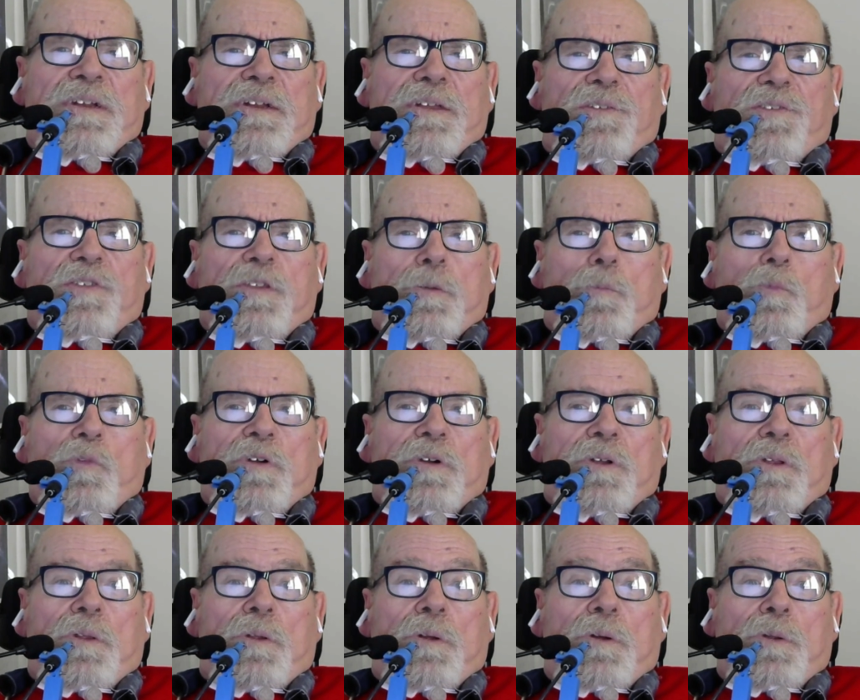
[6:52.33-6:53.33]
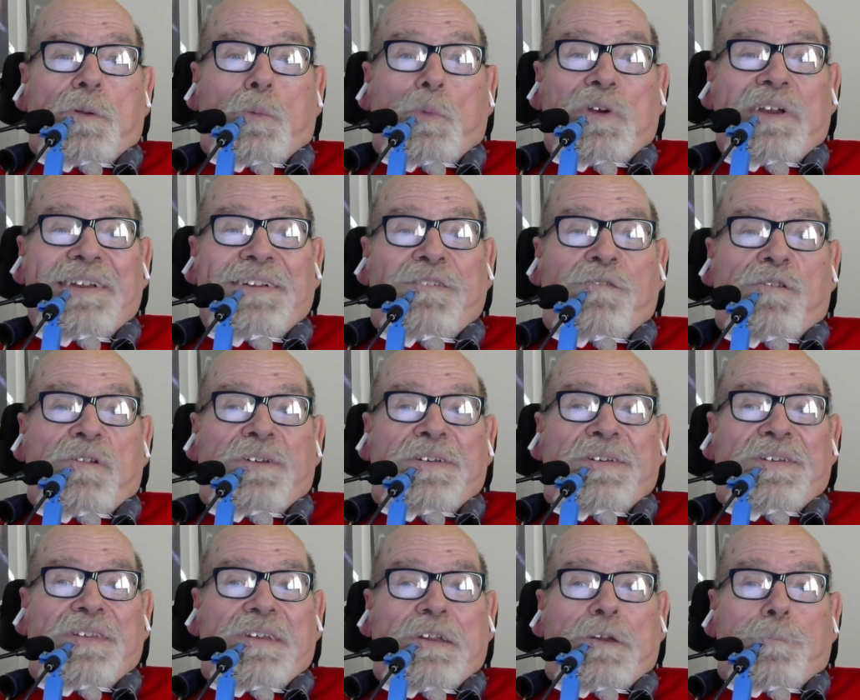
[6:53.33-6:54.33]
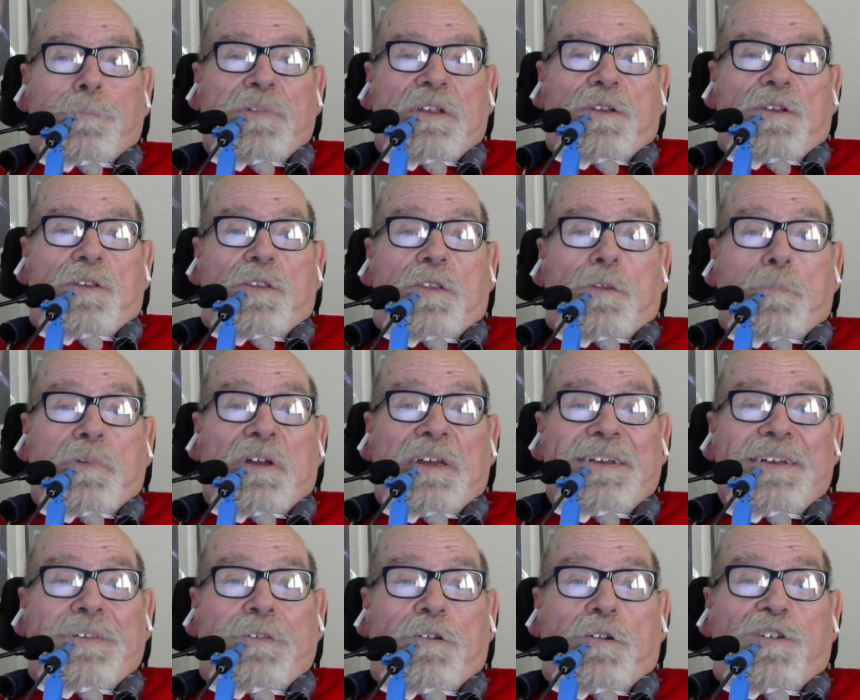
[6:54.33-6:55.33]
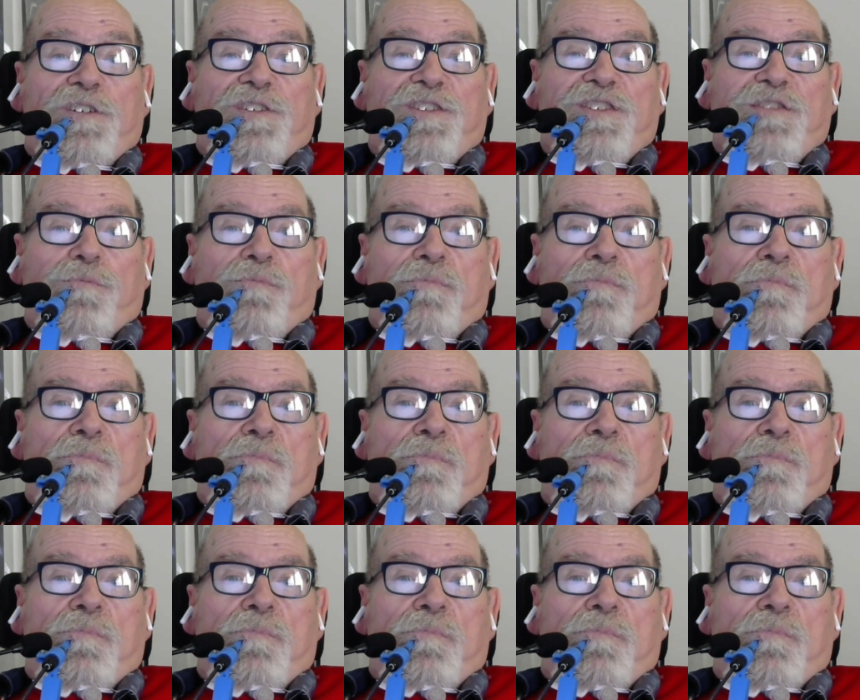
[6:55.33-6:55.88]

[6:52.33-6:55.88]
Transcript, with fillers: And somewhere along the way, they amended the bylaws